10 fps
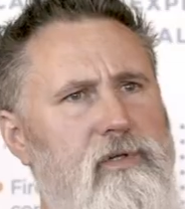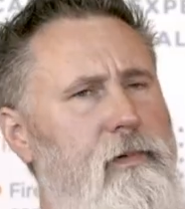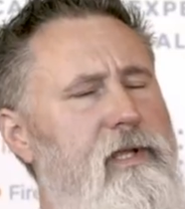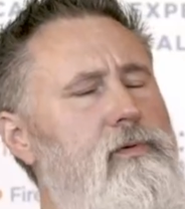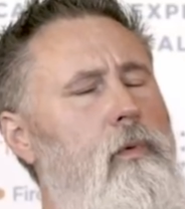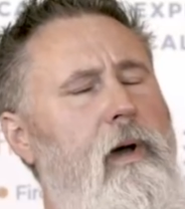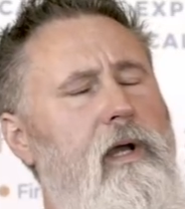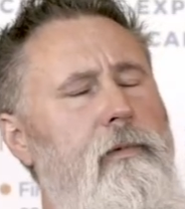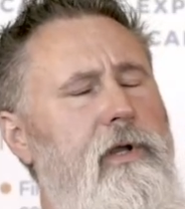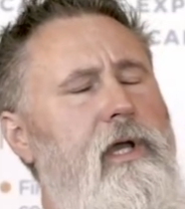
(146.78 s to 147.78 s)
Ultimately, it's all
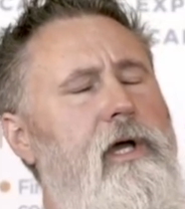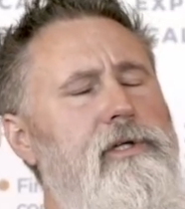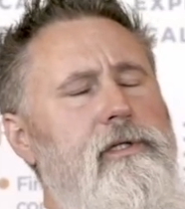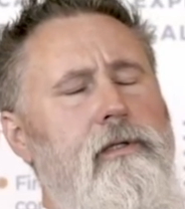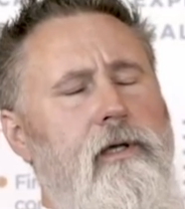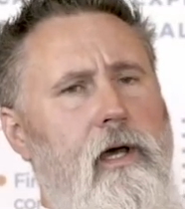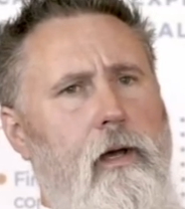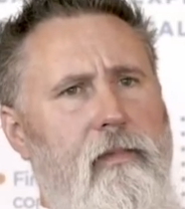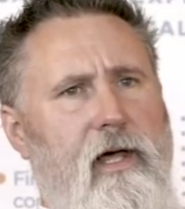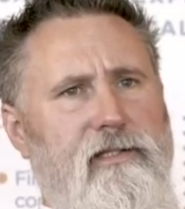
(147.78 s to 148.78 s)
about communication.
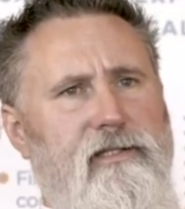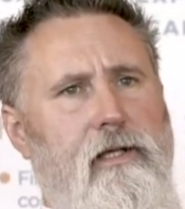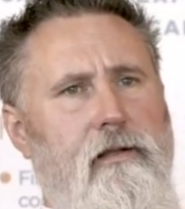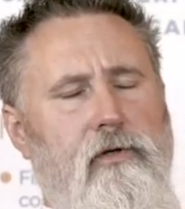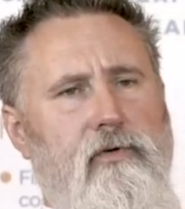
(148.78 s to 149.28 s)
That's the